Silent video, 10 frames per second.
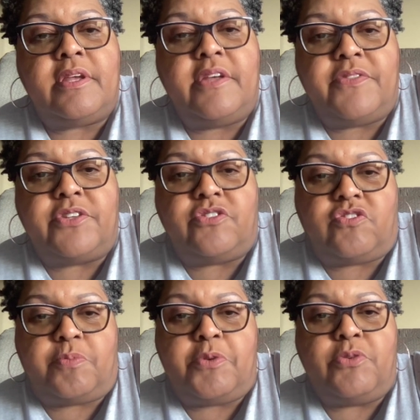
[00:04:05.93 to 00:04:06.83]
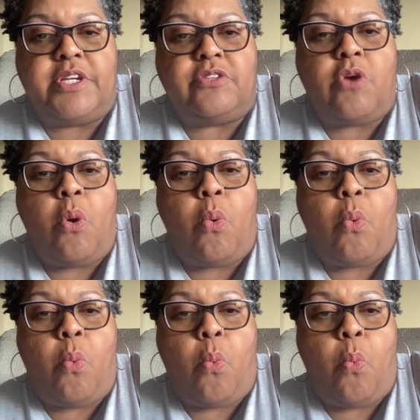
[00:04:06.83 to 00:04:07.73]
in the disputed
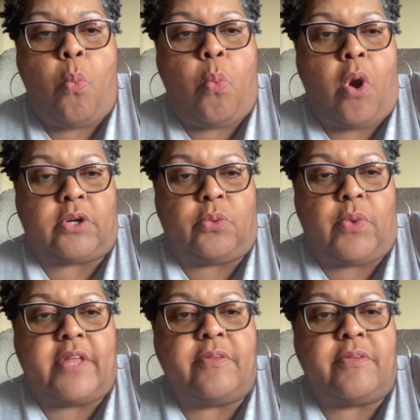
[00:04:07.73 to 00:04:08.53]
waterway.